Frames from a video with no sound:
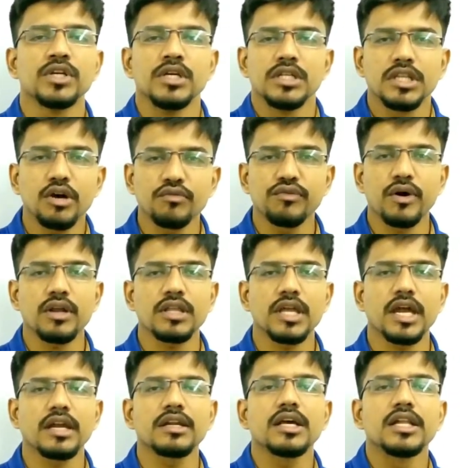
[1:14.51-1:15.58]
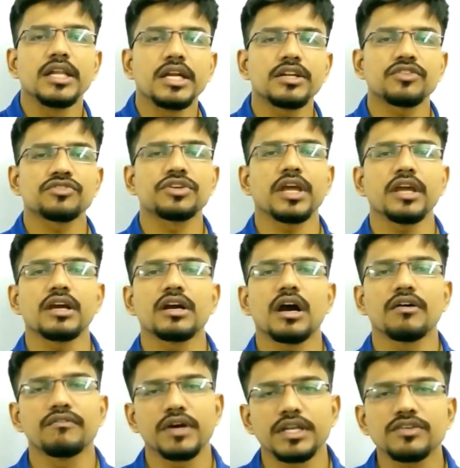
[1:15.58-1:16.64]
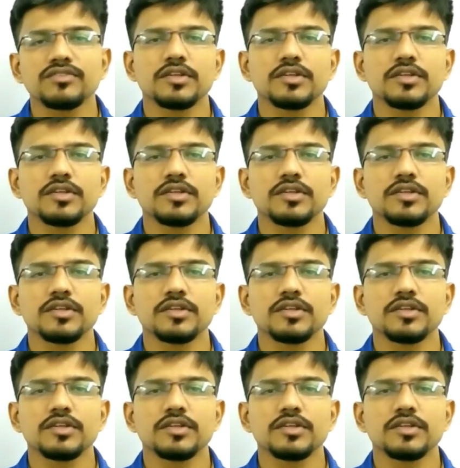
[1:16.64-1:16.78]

Now for that, let us take a very